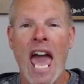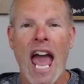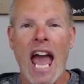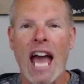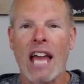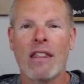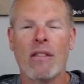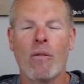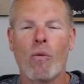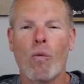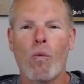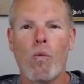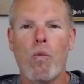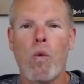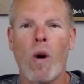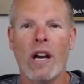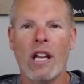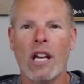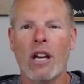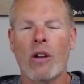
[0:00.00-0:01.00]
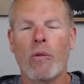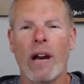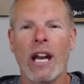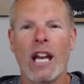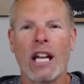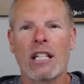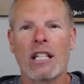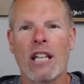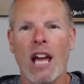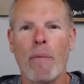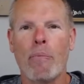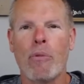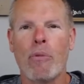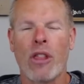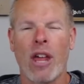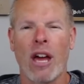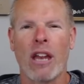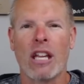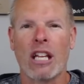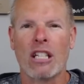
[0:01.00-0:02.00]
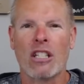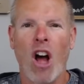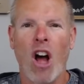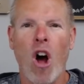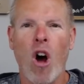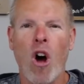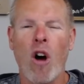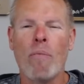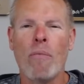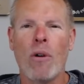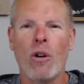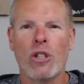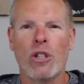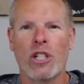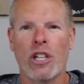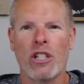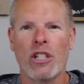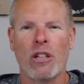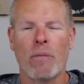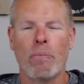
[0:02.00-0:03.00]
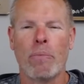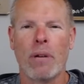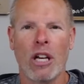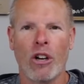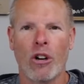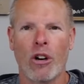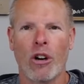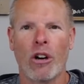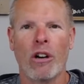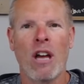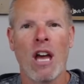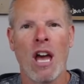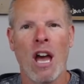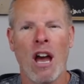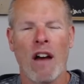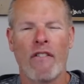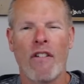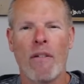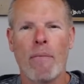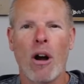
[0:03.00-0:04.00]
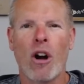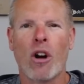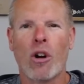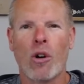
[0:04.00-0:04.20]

And what a great example that has almost disappeared from our